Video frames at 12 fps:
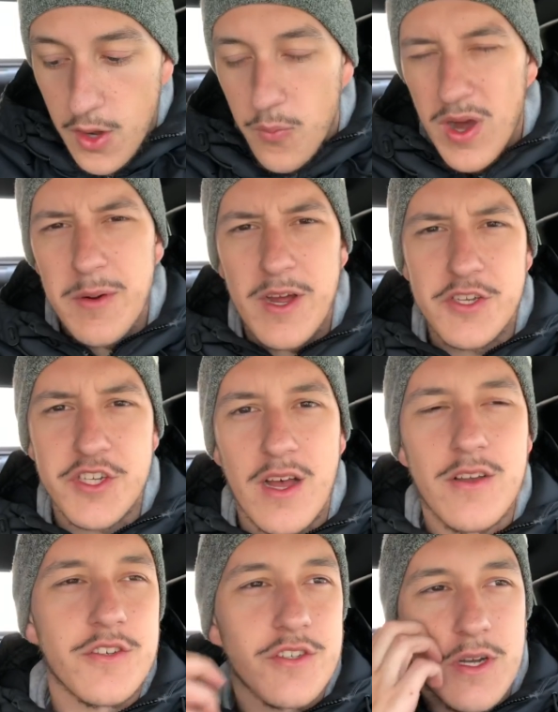Wide body
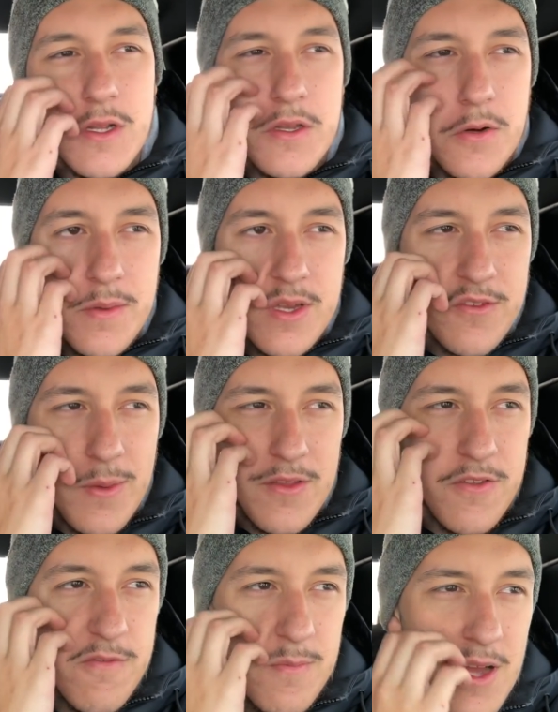Challengers are a little bit
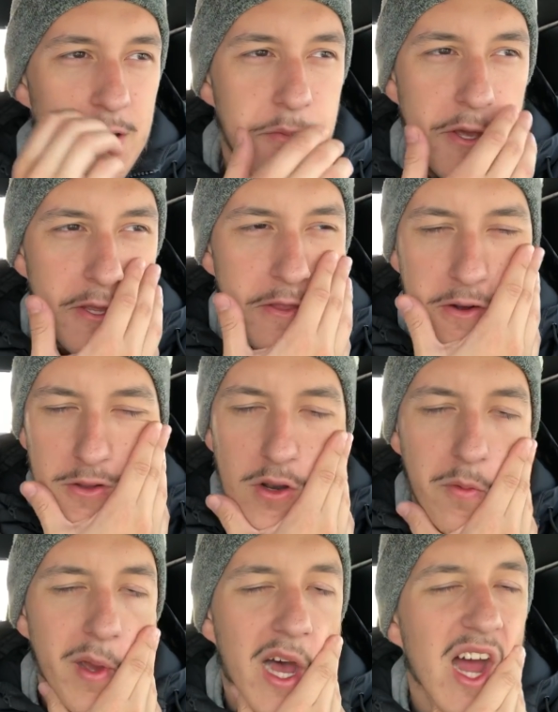expensive in my opinion. They're a
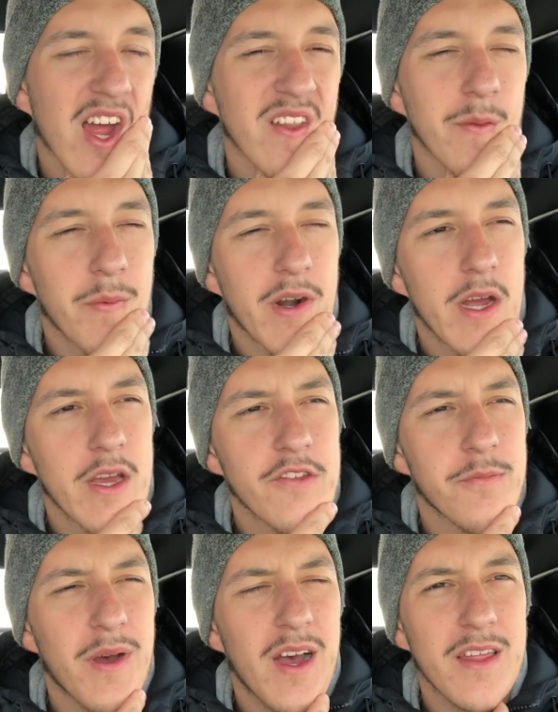little bit high on the
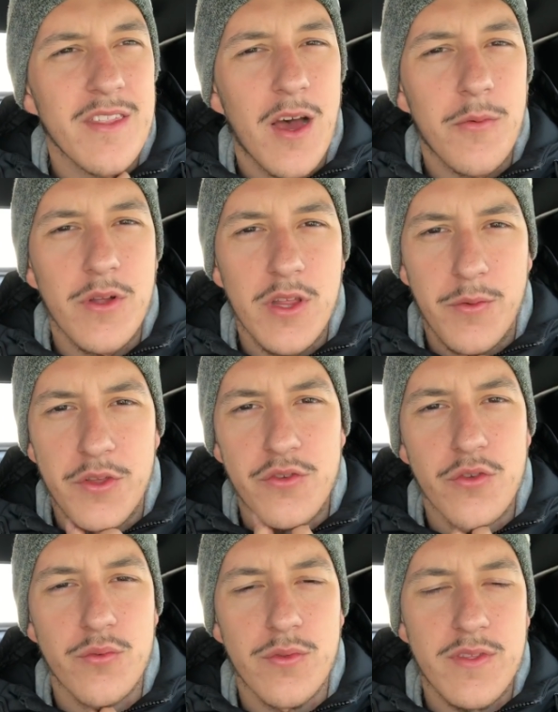price, but not really when
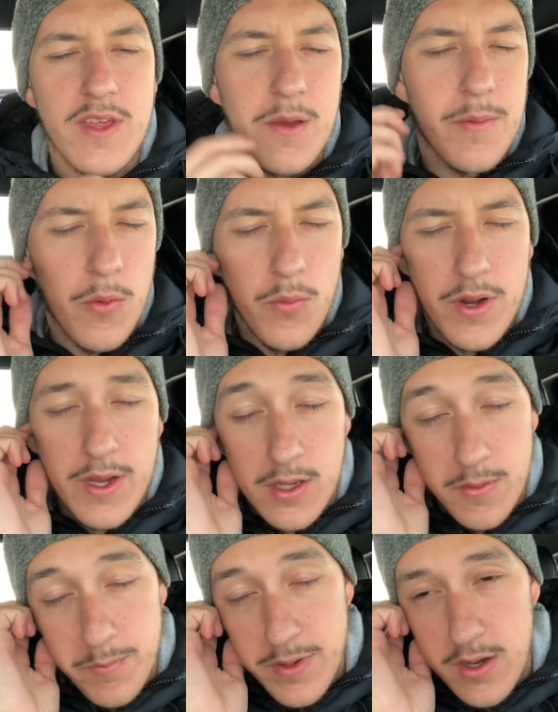you think about what it
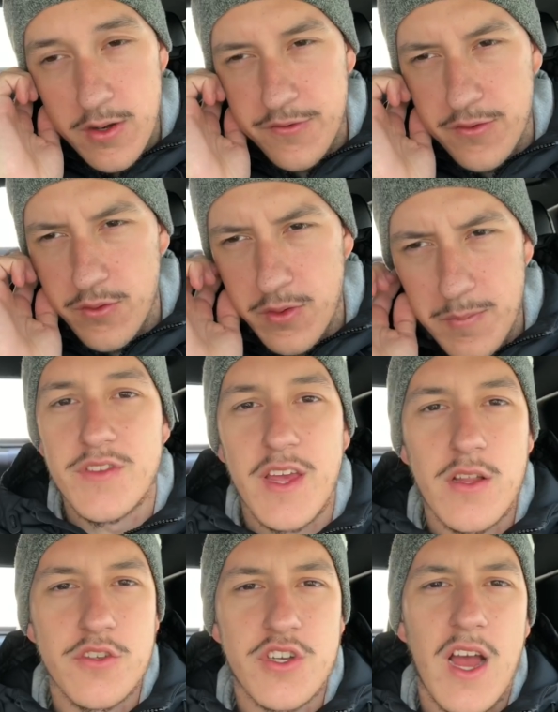compares to.
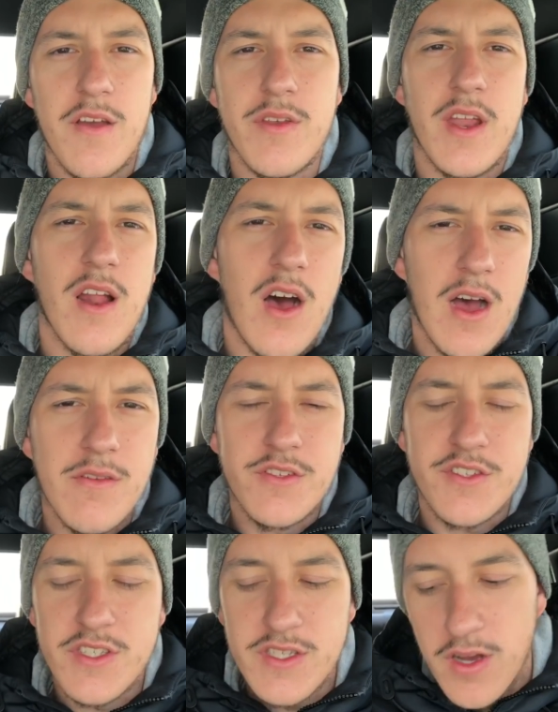Daily driving it,
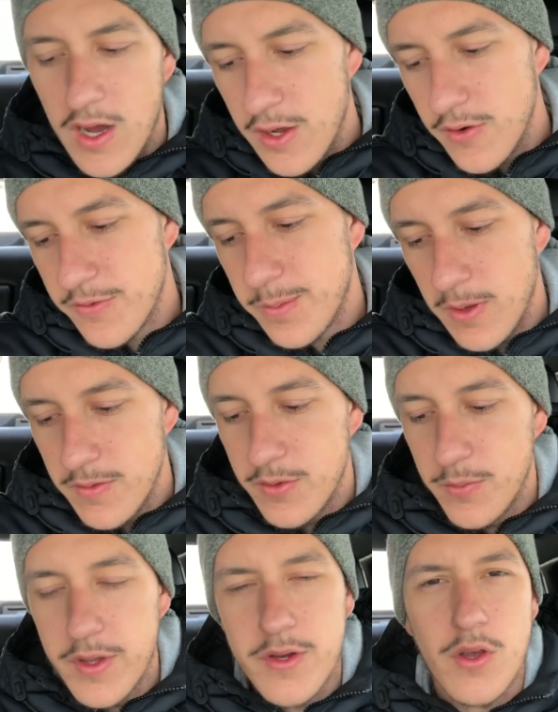obviously the auto is probably
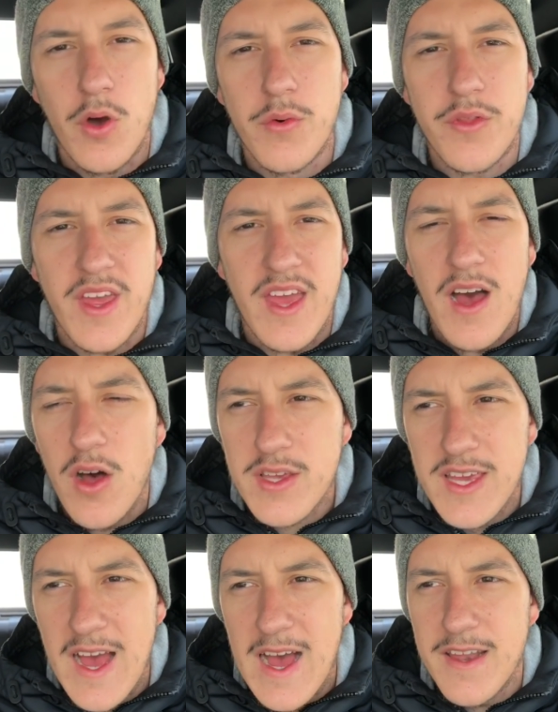the way to go with a
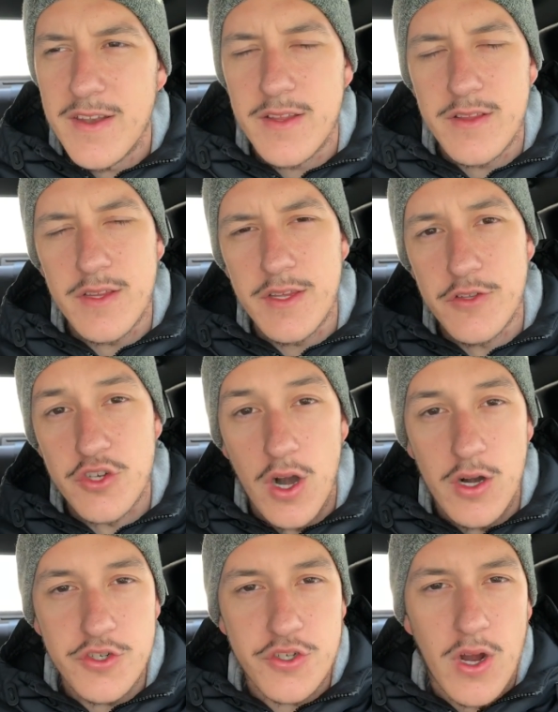Hellcat. In the
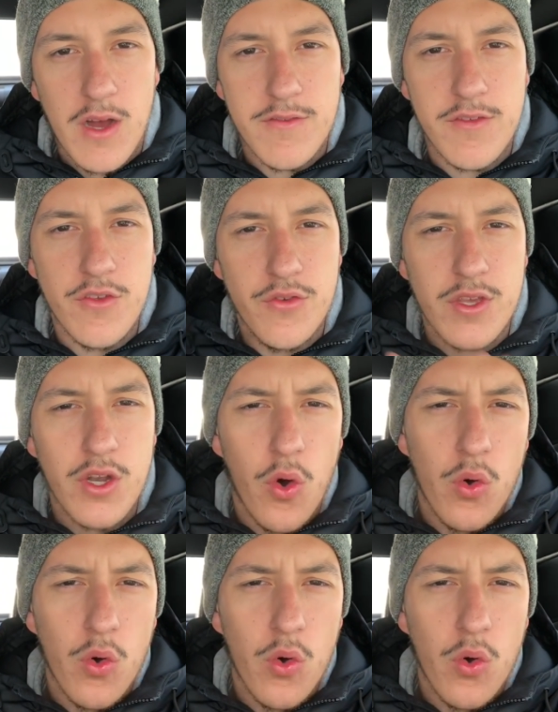Charger, obviously you can